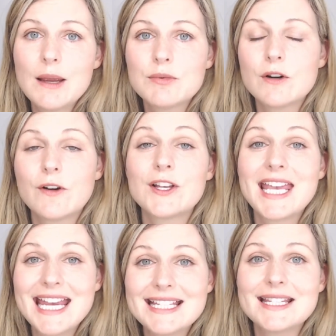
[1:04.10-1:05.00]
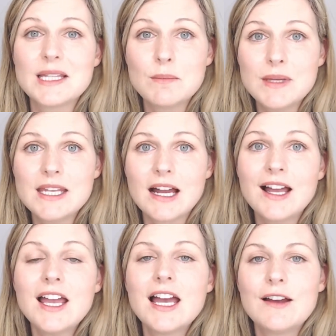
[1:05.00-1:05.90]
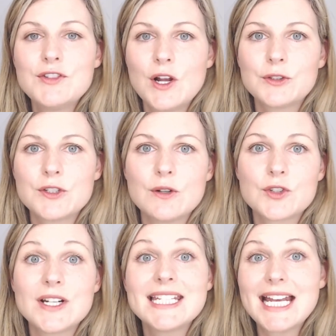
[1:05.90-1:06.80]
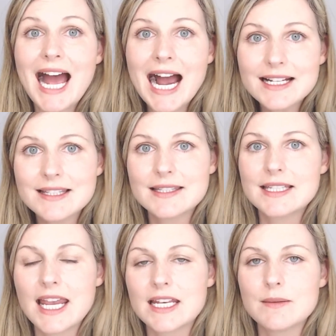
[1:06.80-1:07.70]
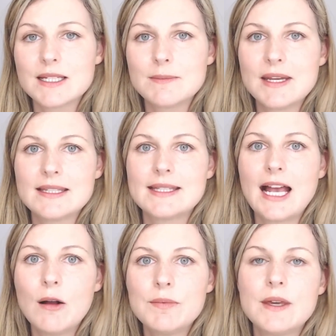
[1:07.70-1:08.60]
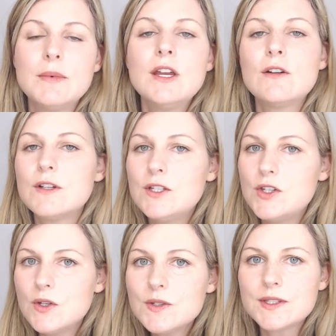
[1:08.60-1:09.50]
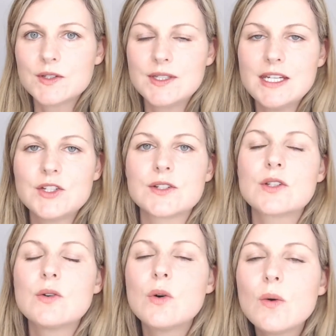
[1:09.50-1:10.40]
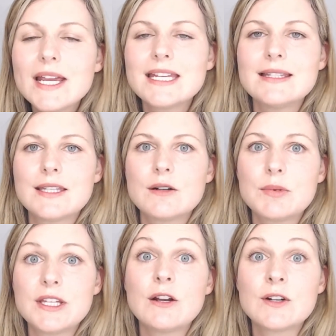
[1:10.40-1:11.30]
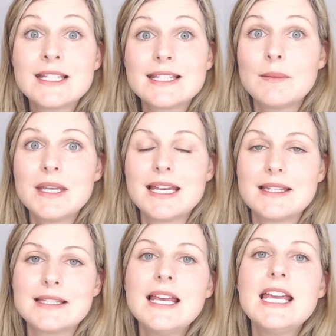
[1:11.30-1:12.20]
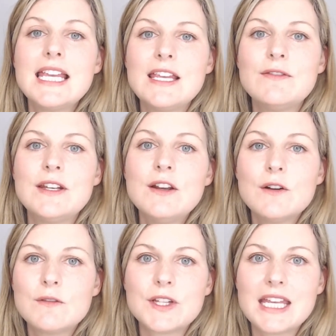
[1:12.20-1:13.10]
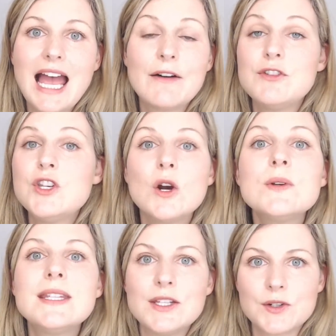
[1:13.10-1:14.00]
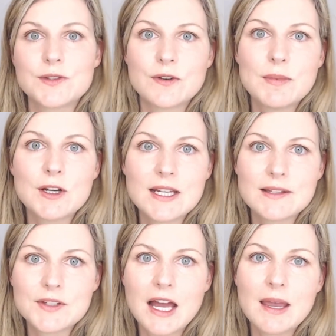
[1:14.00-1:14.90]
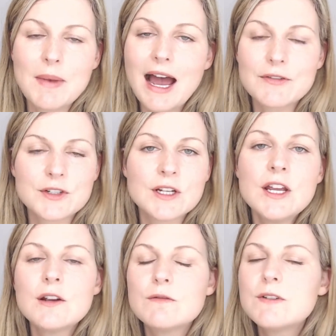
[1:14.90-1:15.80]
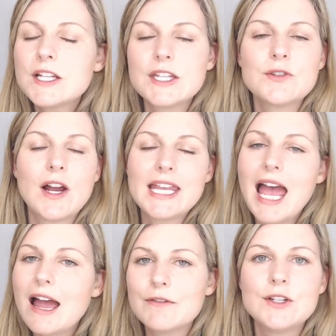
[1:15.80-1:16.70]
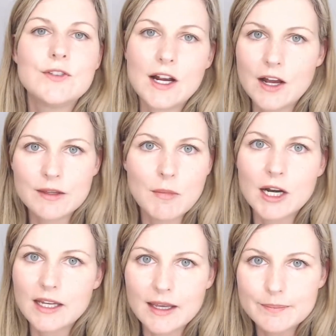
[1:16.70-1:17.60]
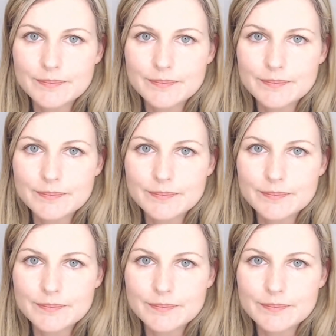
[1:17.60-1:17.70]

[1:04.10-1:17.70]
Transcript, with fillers: profile cases in the media of children who are trying to get access to cannabis because it's helped them reduce their seizures quite considerably, or in some cases, even really have no seizures for periods of time after really trying every drug on the market.